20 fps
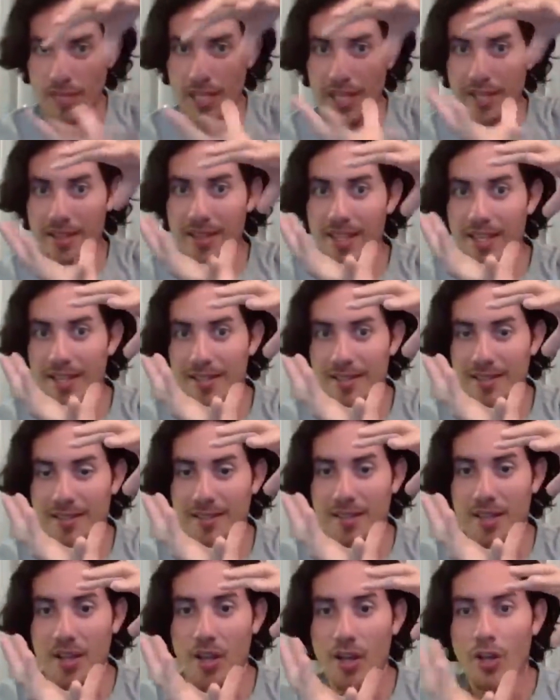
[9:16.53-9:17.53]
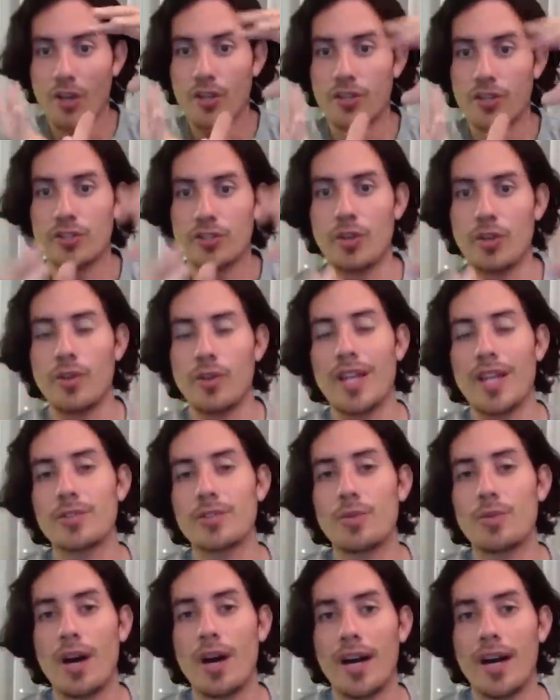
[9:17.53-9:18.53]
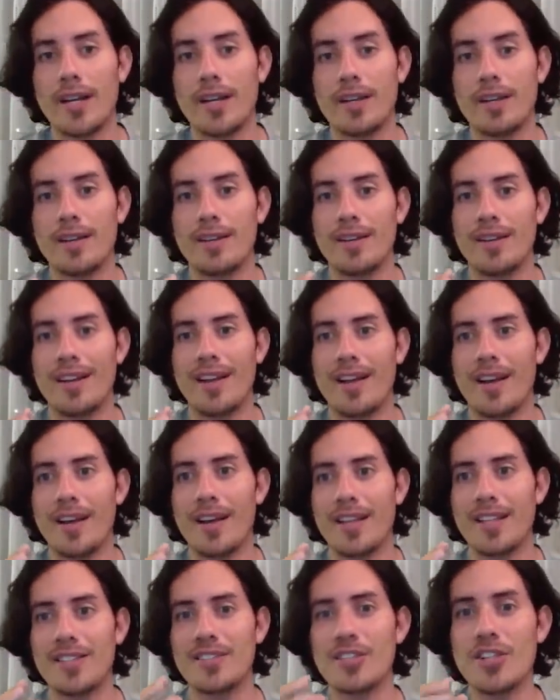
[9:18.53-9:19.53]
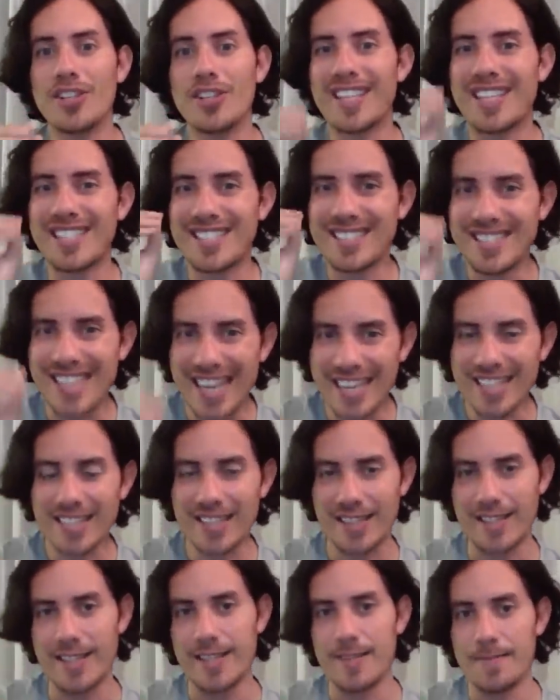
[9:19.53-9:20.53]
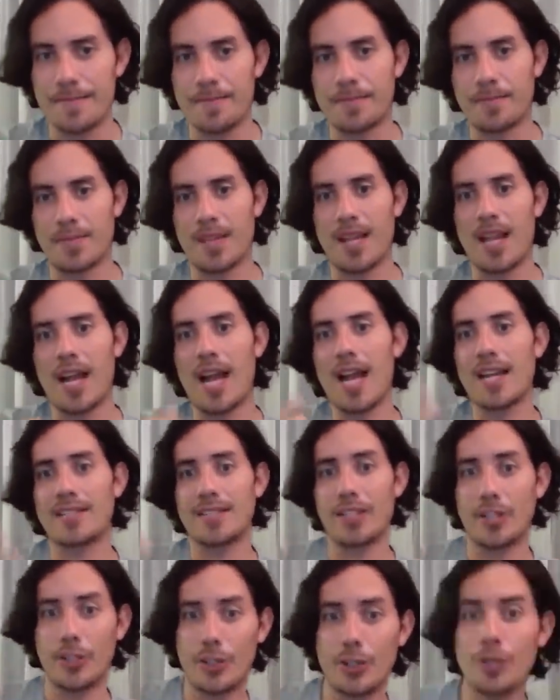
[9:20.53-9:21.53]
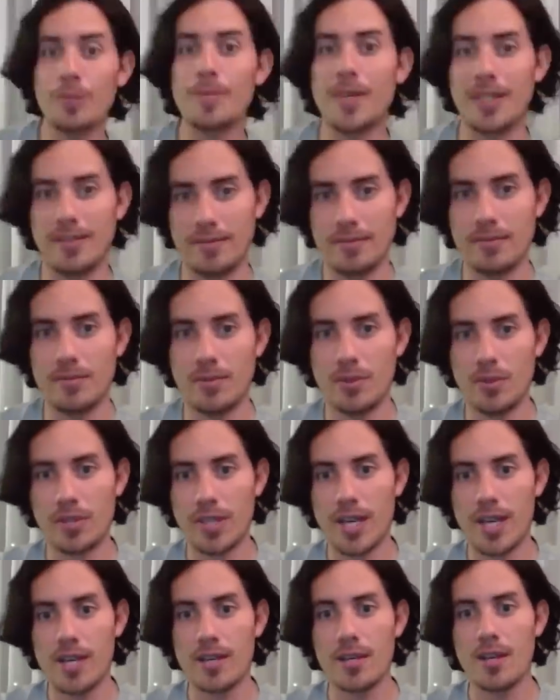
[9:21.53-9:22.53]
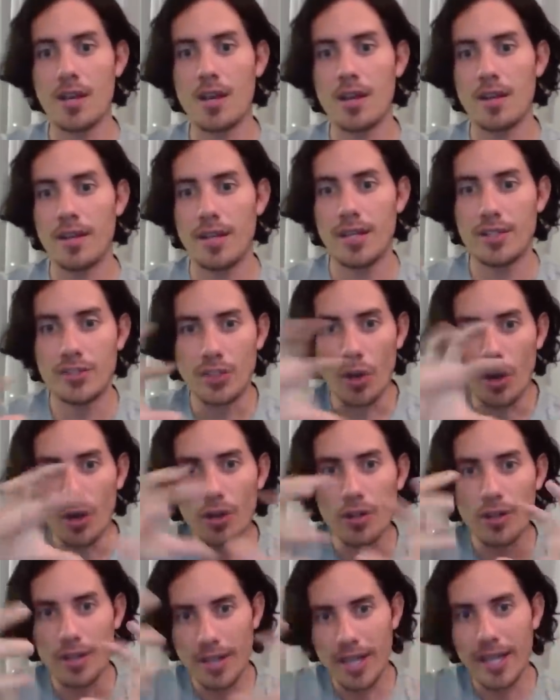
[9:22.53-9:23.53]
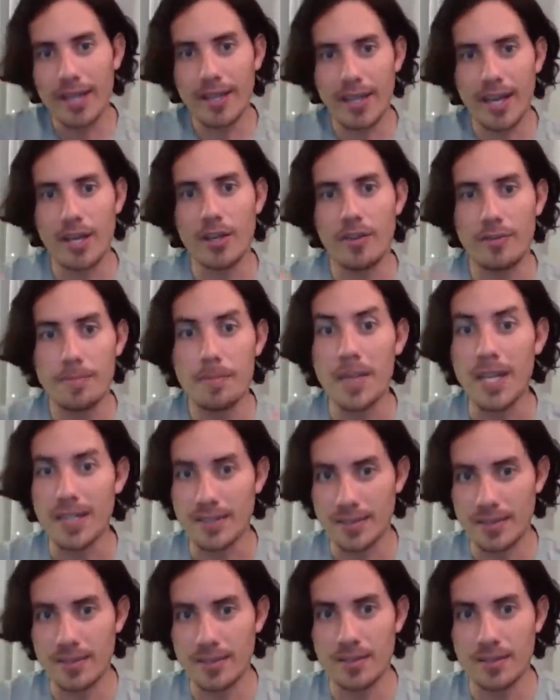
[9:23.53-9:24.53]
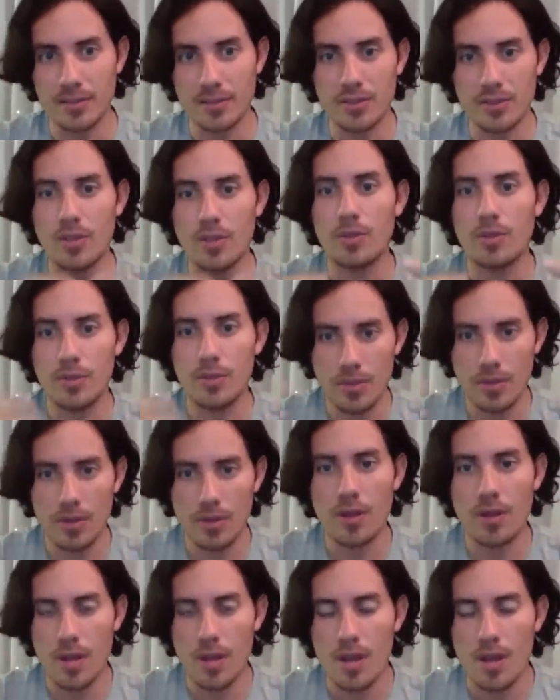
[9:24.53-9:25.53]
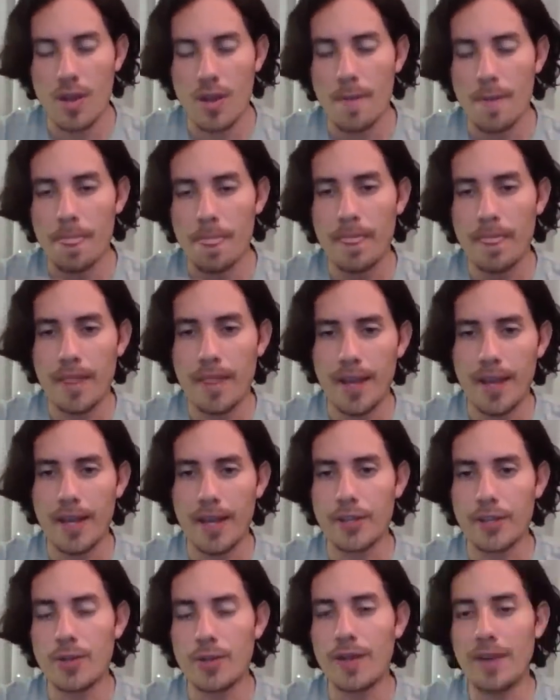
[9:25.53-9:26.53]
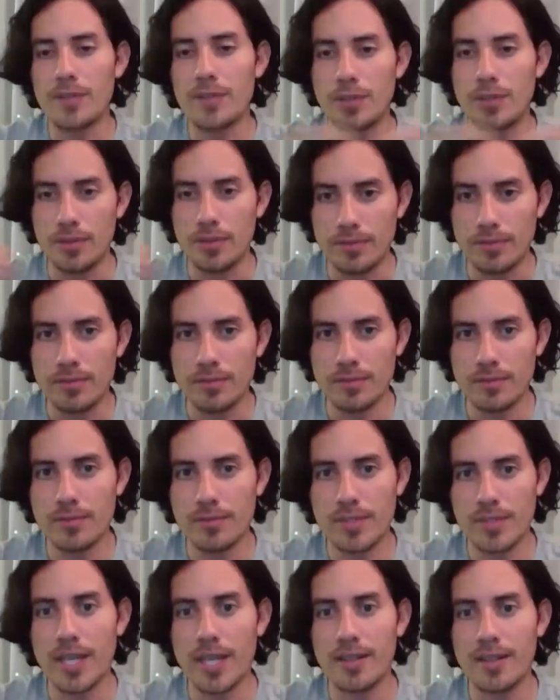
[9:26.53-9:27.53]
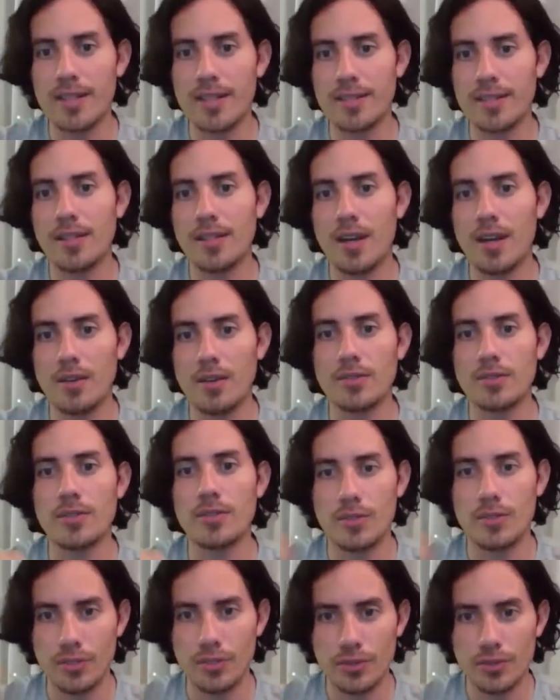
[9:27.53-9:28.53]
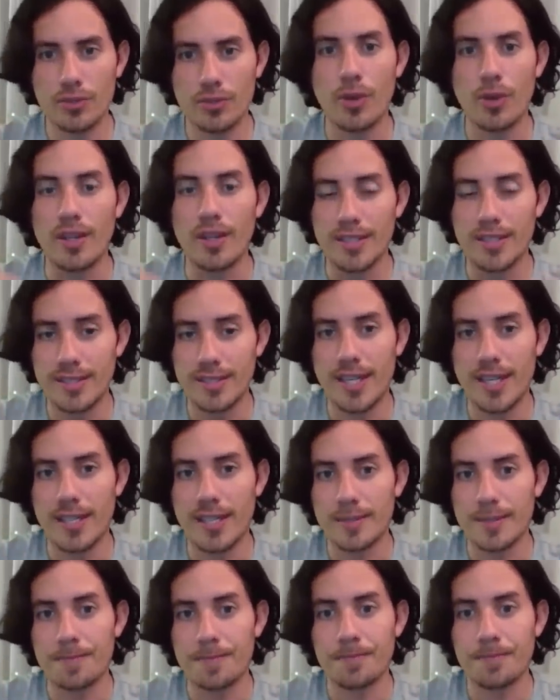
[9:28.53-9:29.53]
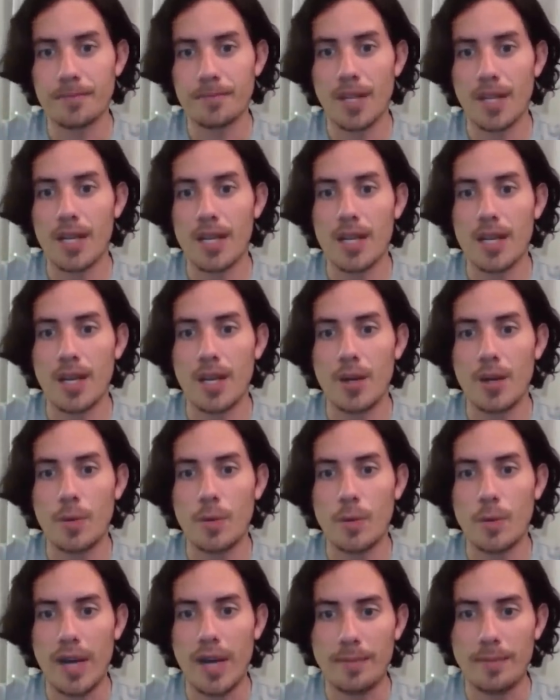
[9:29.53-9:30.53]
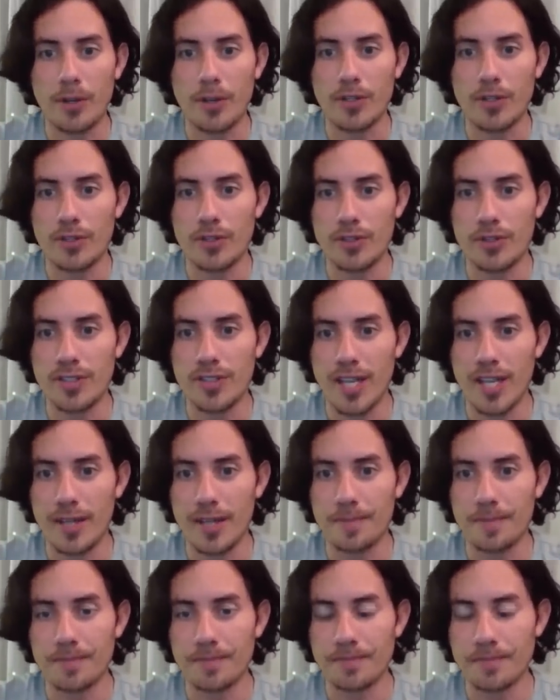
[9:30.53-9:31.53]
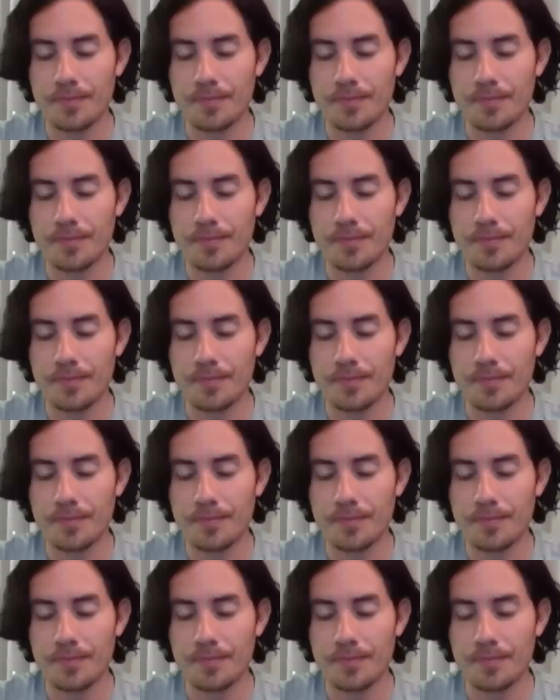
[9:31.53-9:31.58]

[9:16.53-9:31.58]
like this. So that's why it's not exactly as a human, okay? It's all like kind of mixed. So you have to take this in account to understand what I'm going to say.